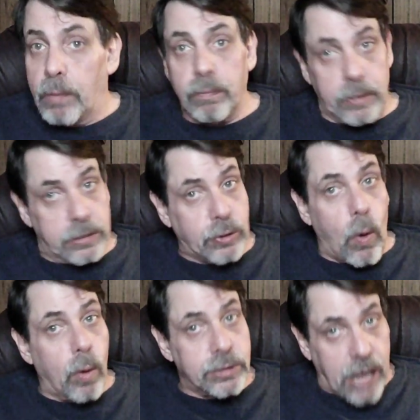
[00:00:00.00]
The
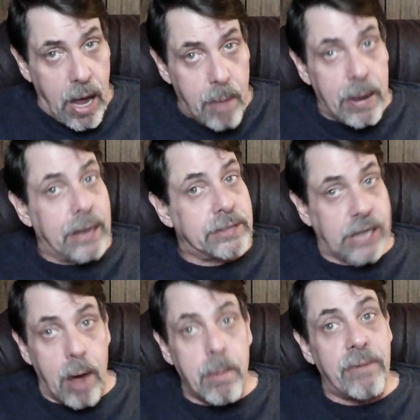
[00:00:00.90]
storm's coming. It's
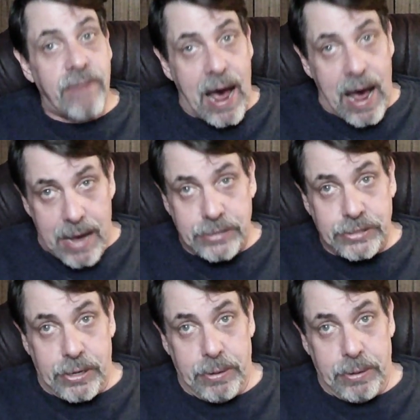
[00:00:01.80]
coming fast.